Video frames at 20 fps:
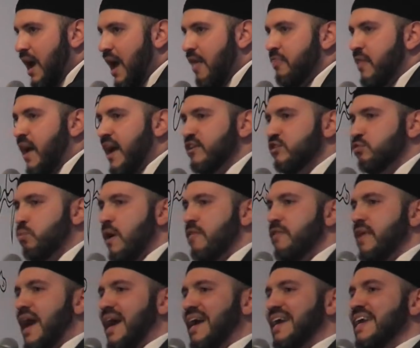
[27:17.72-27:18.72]
And that's where
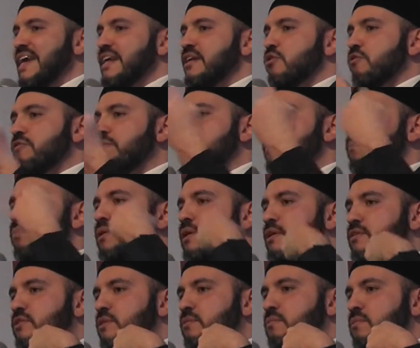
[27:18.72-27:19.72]
the aqidah of
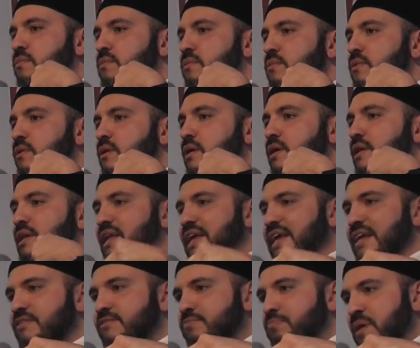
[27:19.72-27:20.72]
liberalism
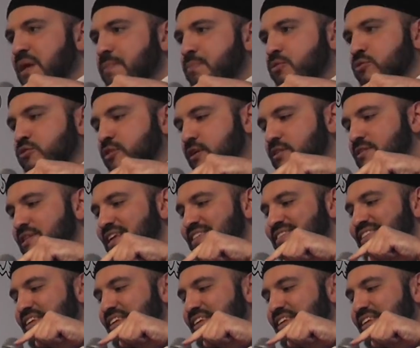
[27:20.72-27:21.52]
leads people to of